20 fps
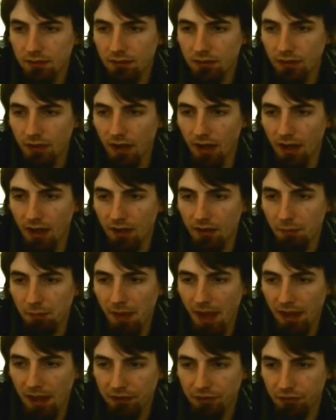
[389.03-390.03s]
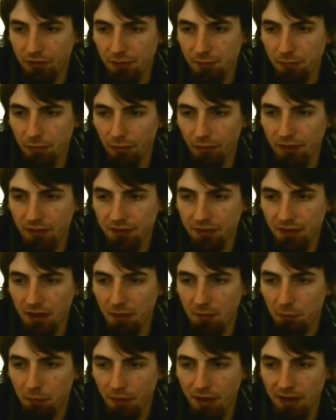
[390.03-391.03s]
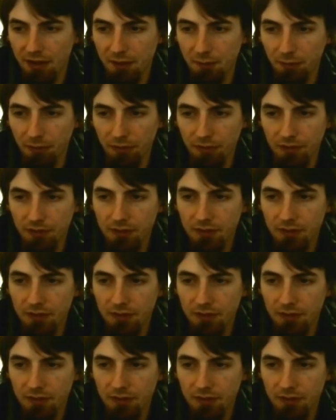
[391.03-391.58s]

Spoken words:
you got the Backstreet Boys, Unbreakable.